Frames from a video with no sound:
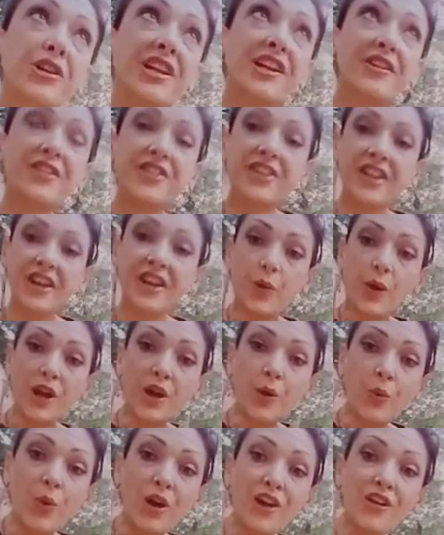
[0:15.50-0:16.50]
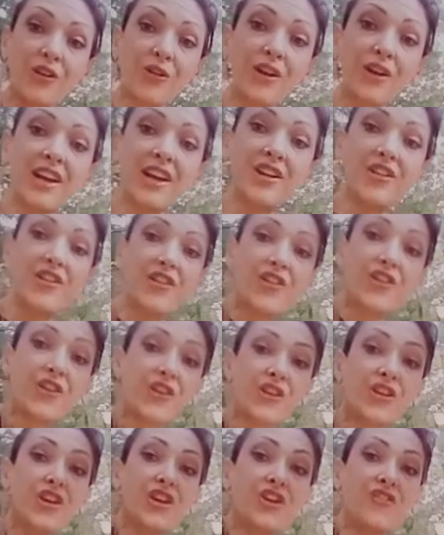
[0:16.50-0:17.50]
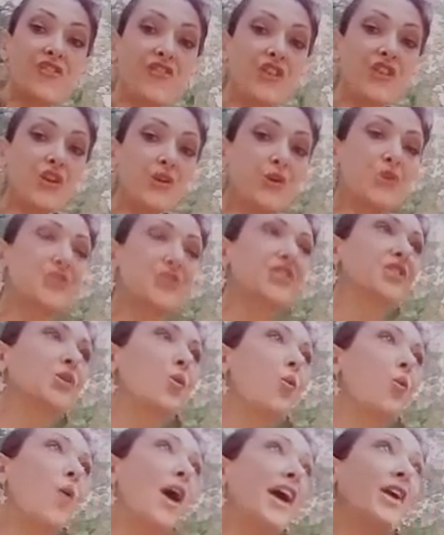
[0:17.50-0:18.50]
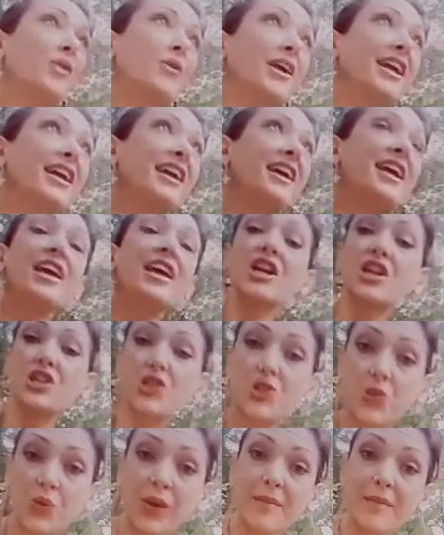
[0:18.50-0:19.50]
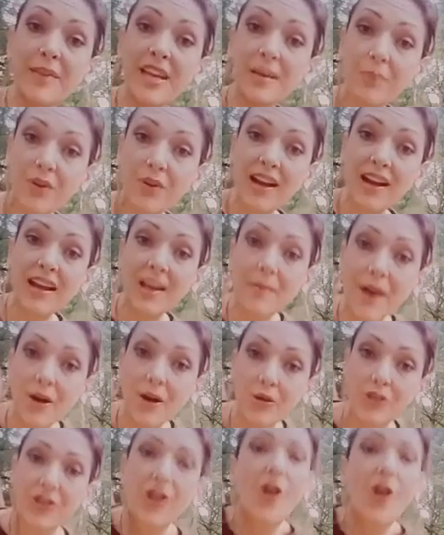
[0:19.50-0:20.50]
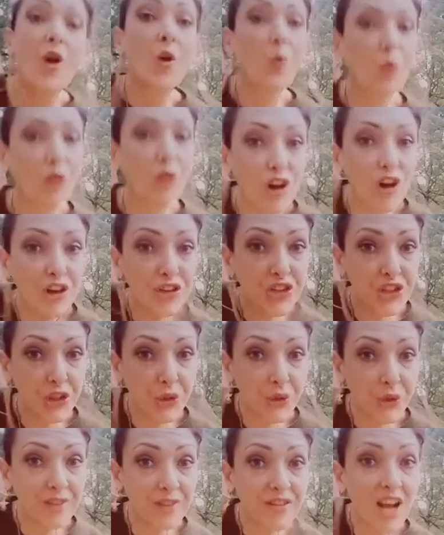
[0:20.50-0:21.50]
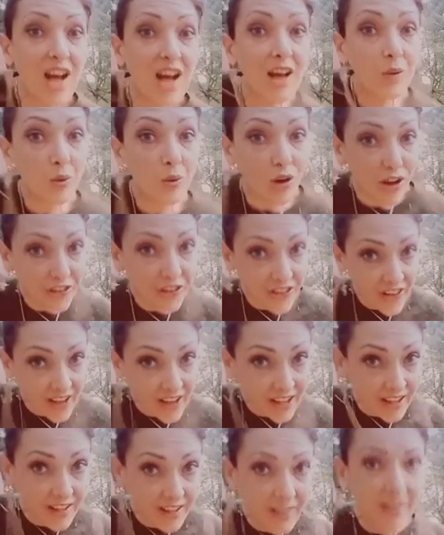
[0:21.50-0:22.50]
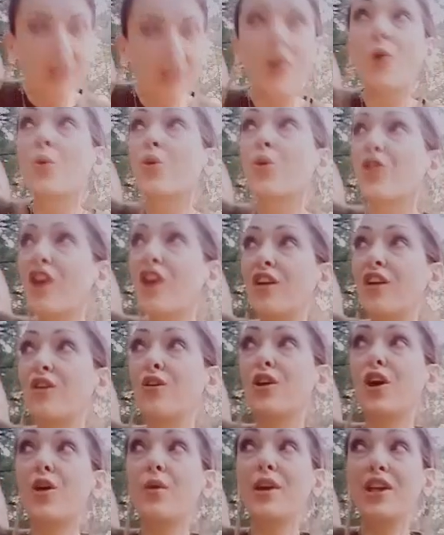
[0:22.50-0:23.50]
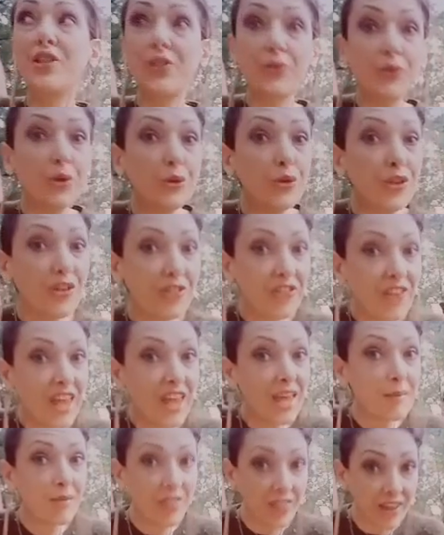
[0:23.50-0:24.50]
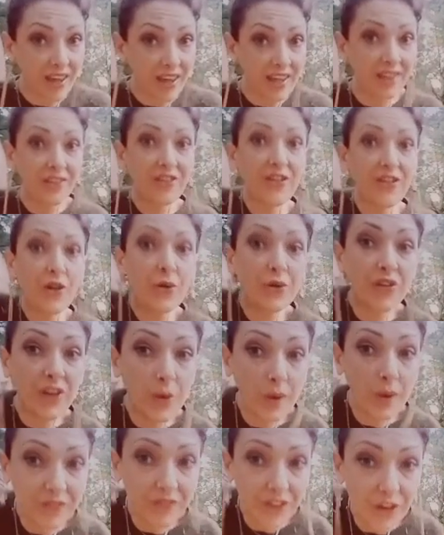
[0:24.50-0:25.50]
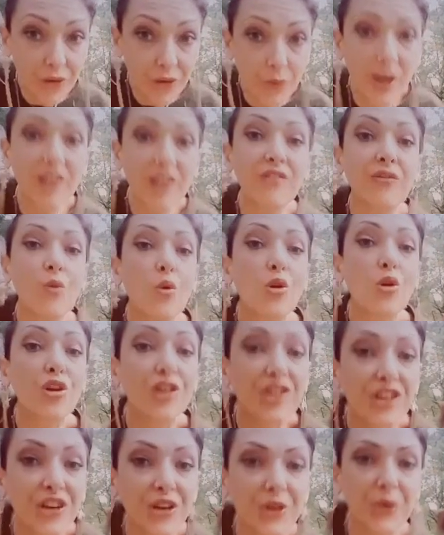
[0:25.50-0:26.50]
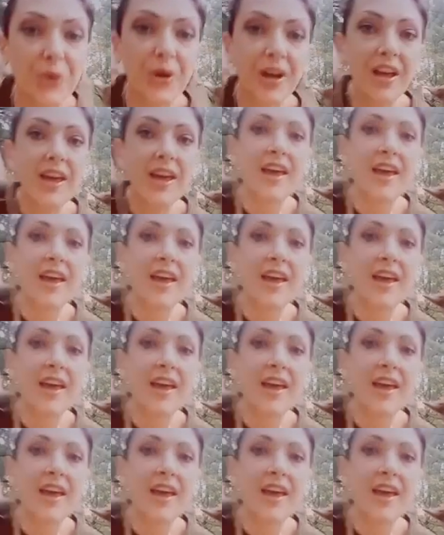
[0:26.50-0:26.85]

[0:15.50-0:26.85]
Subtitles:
clarity to what you're wondering, concerned, confused, inquiring, dreaming, praying about. We're all children of God. We're all psychic. We're not all going through the same thing, so see what feels right for you.